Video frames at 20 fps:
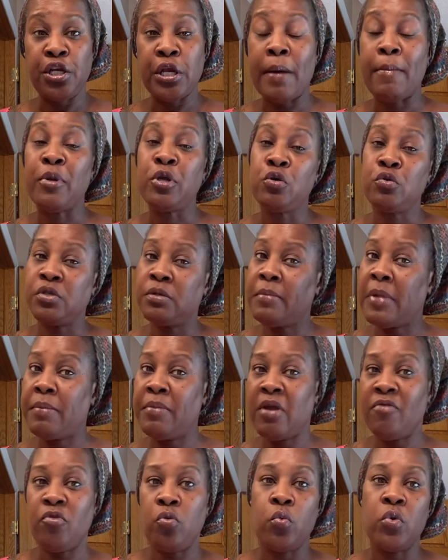I'm going to use it maybe
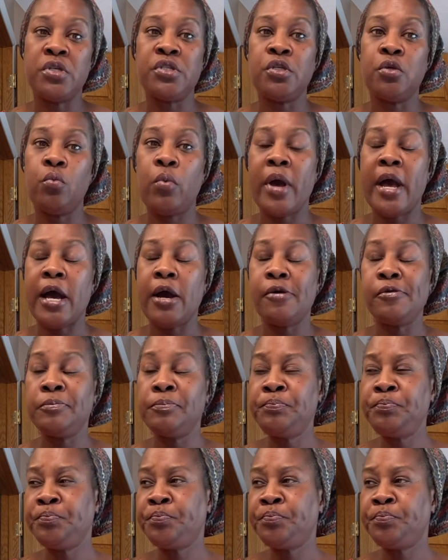every once in a while,